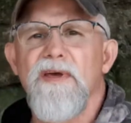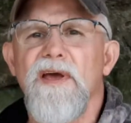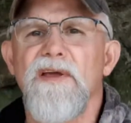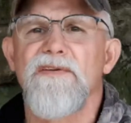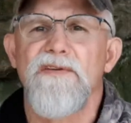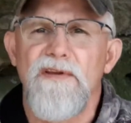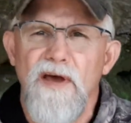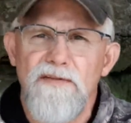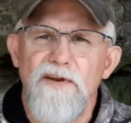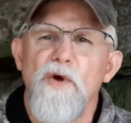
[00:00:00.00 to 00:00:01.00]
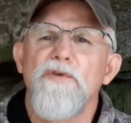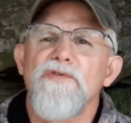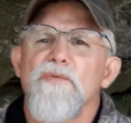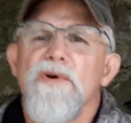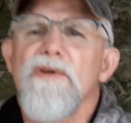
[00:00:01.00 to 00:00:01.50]
thing I got to
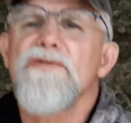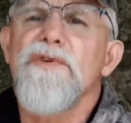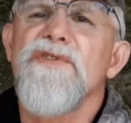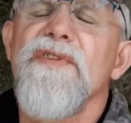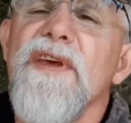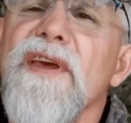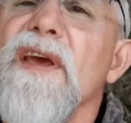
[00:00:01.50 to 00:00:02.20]
noticing was was the